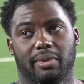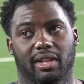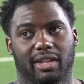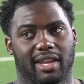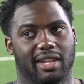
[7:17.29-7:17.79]

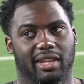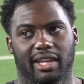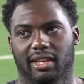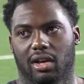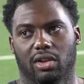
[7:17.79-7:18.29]
But, and
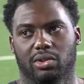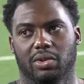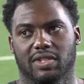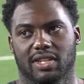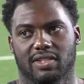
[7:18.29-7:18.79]
like, also
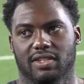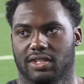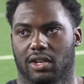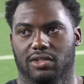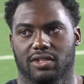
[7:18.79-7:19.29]
he says this,
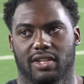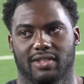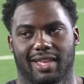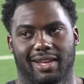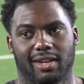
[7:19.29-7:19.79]
he also says
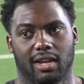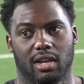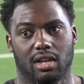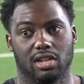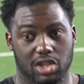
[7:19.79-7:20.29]
that
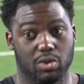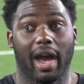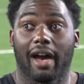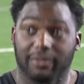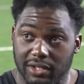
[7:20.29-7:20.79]
you
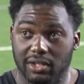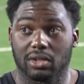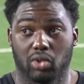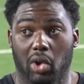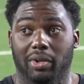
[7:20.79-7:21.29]
have to
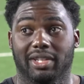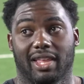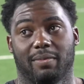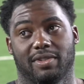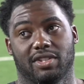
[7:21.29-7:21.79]
grow into
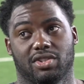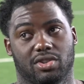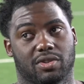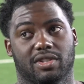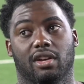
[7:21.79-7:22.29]
that position
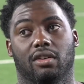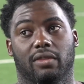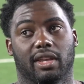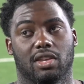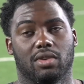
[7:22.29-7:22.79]
yourself. Like,